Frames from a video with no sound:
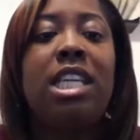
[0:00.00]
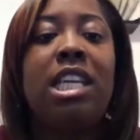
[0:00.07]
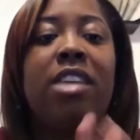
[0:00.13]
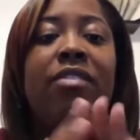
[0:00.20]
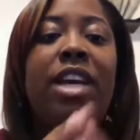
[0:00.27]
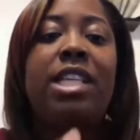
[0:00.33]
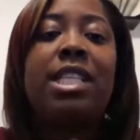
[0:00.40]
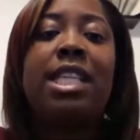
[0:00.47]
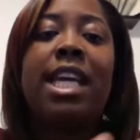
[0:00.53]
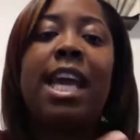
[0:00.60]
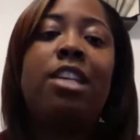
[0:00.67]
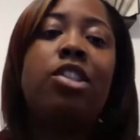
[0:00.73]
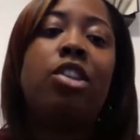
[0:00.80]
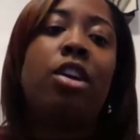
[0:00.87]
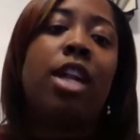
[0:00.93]
an
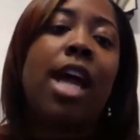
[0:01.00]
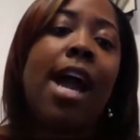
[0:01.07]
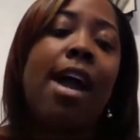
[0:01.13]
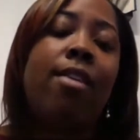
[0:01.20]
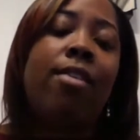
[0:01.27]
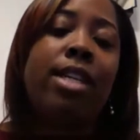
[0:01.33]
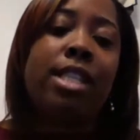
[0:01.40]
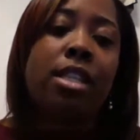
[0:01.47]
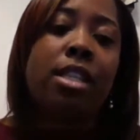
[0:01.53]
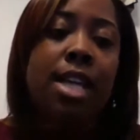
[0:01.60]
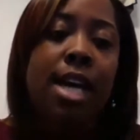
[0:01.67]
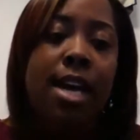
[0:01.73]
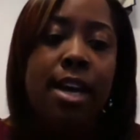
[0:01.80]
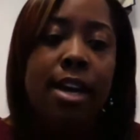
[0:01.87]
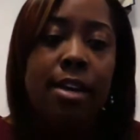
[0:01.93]
investigation on the IRS's
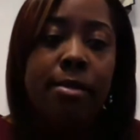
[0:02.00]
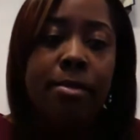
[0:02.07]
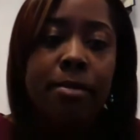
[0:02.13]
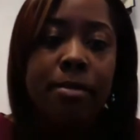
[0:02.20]
side.